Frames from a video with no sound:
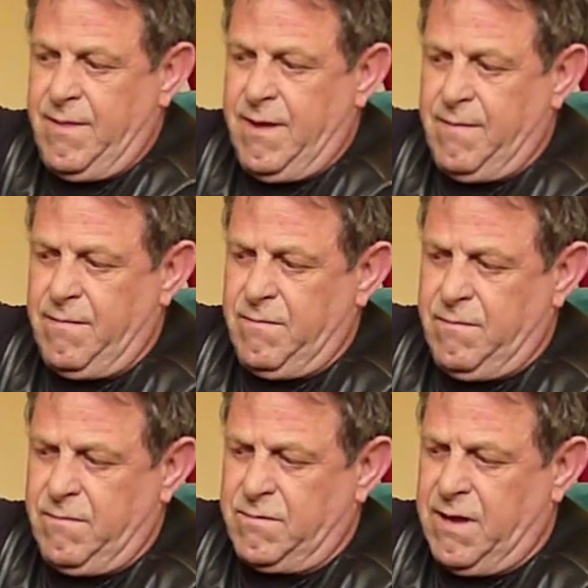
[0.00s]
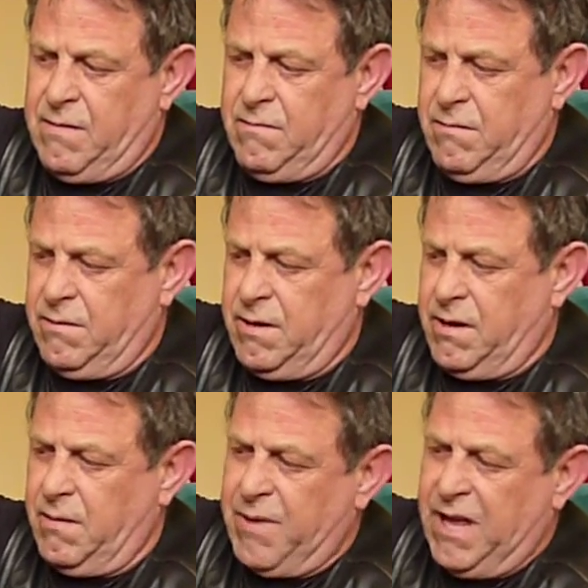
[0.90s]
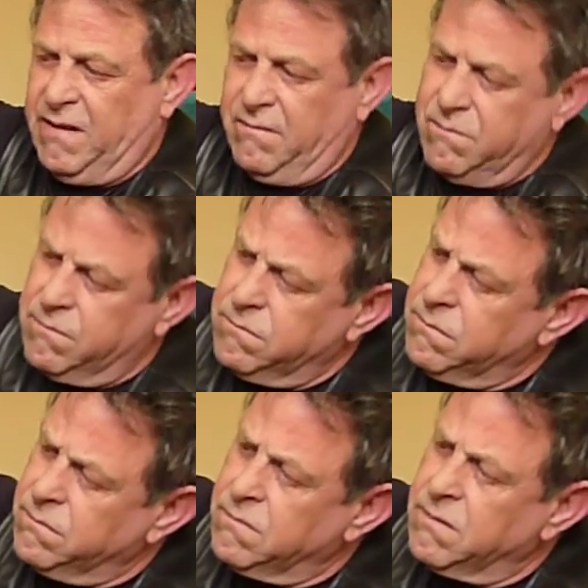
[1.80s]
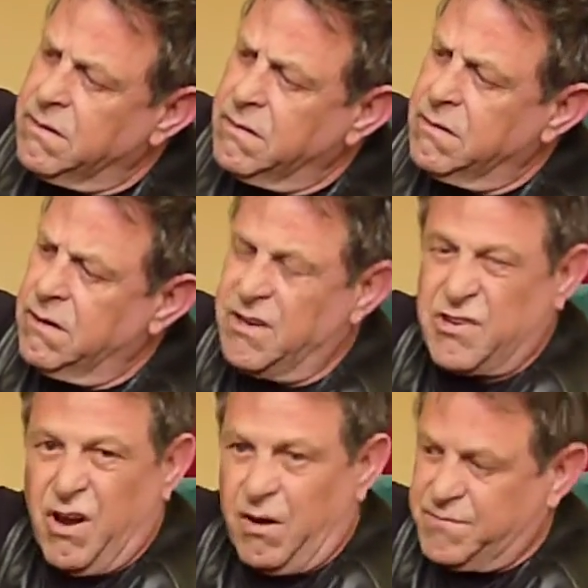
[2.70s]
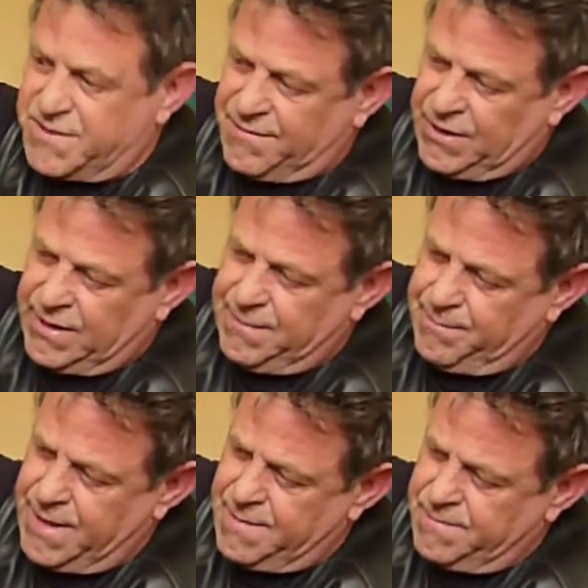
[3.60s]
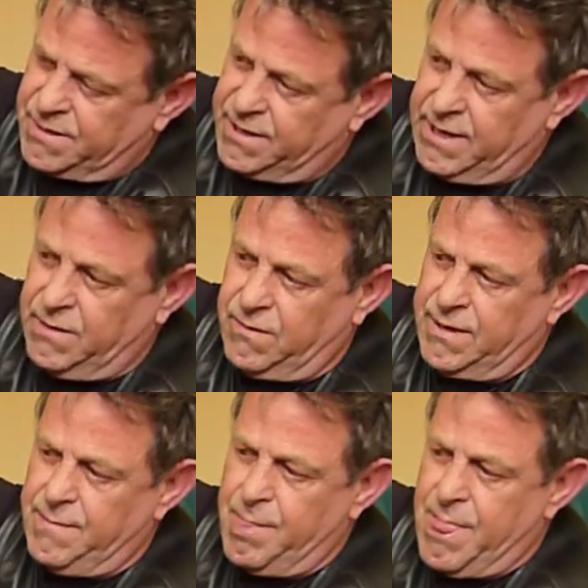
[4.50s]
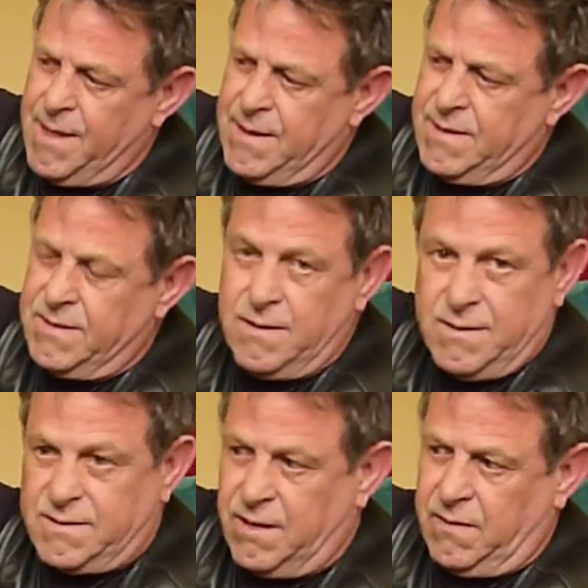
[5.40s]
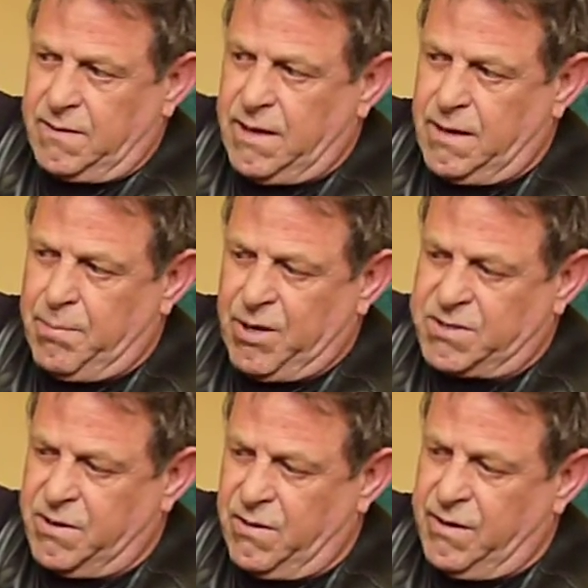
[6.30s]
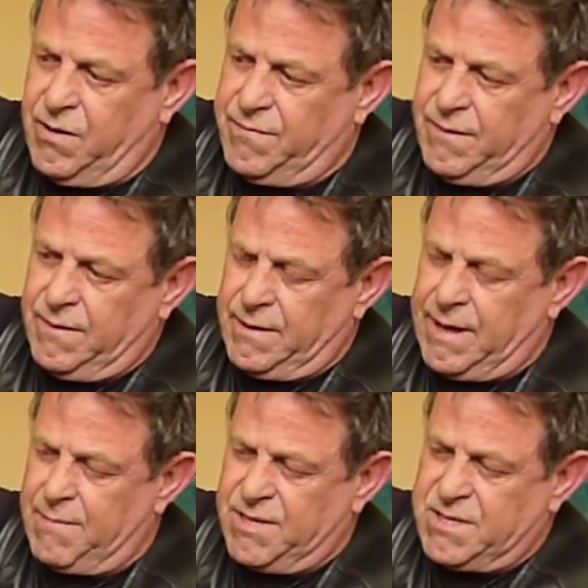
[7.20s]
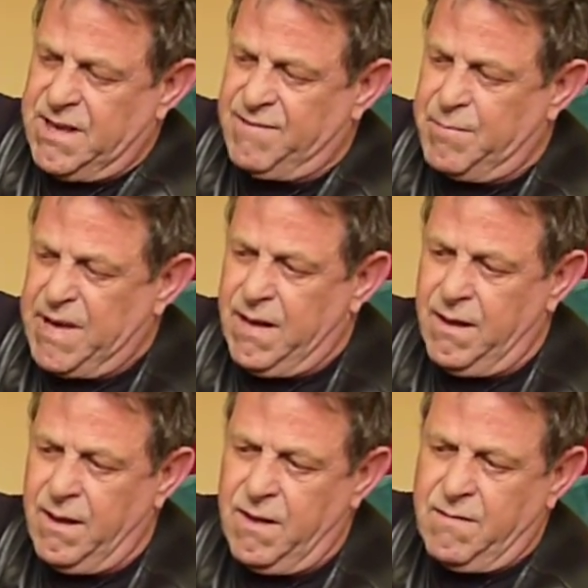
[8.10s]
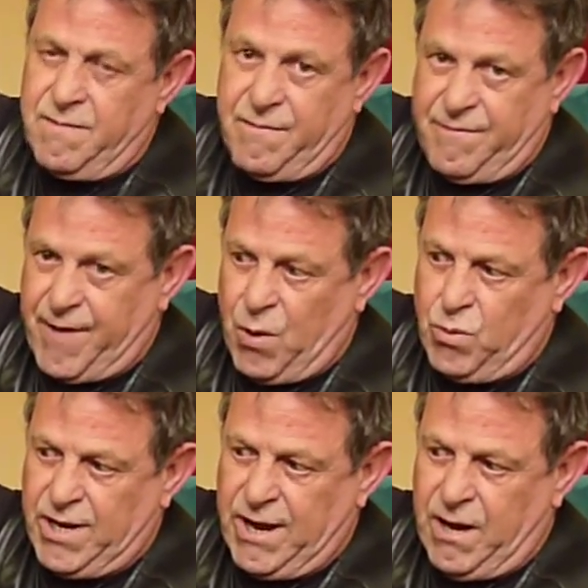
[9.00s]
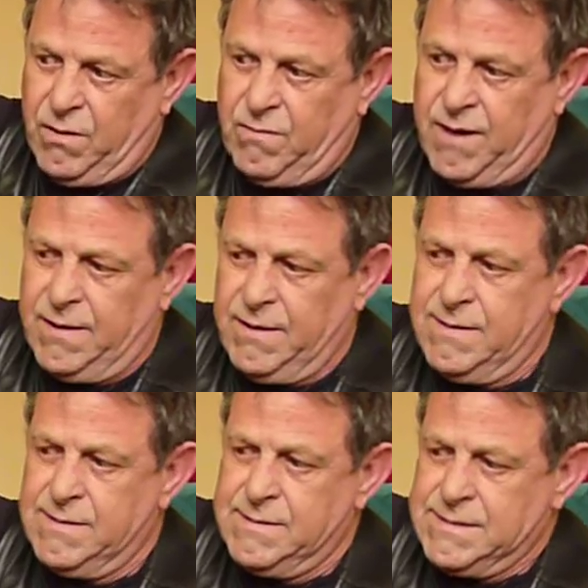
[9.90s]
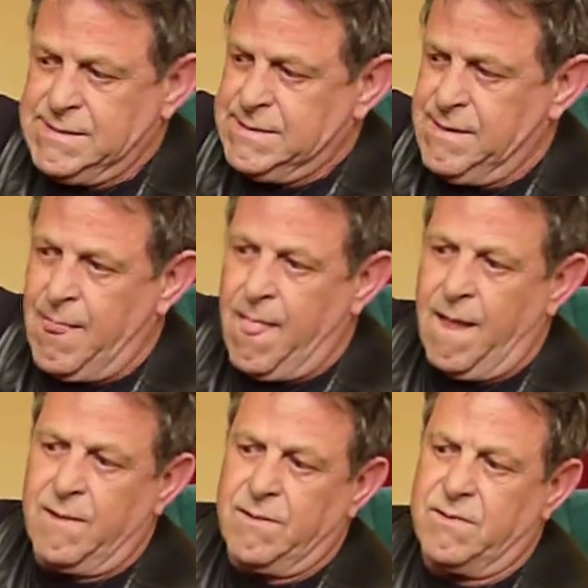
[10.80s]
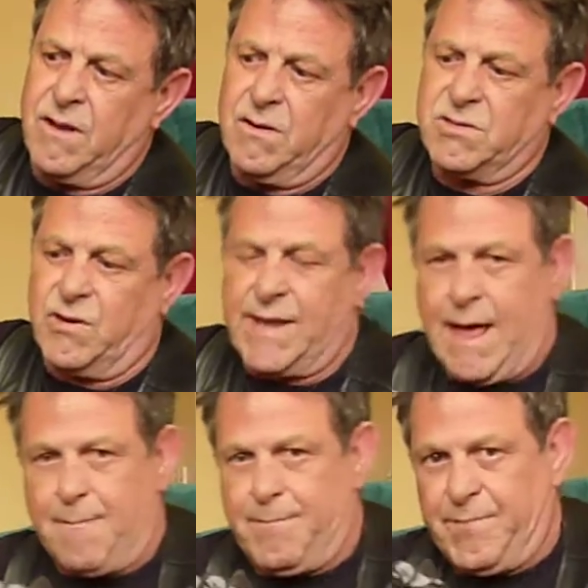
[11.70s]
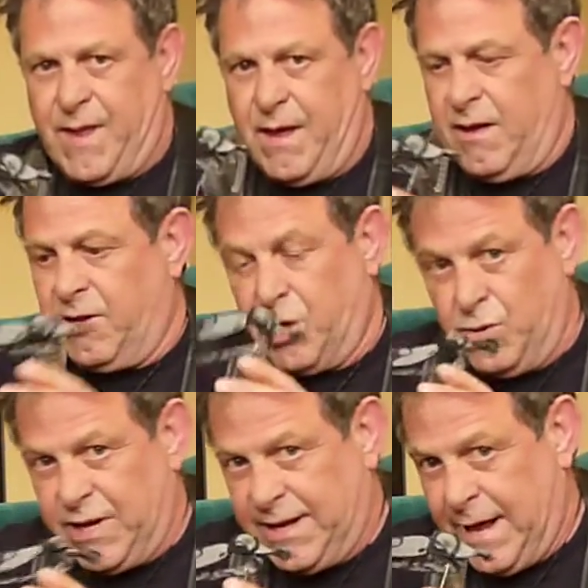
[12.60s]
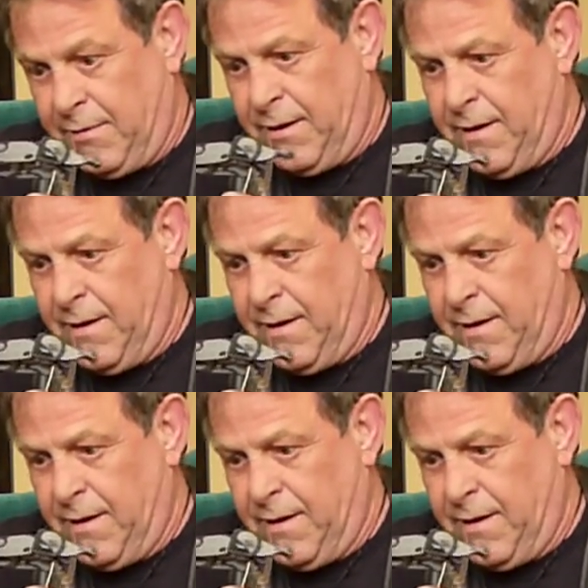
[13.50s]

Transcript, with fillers: Yeah. What's that? I don't know about it. Inch and a half, something like that. Yeah. So you get the idea. So I cut the polystyrene off, kept this leather bit, folded it over, so it looks like that. Yeah, and glued it down.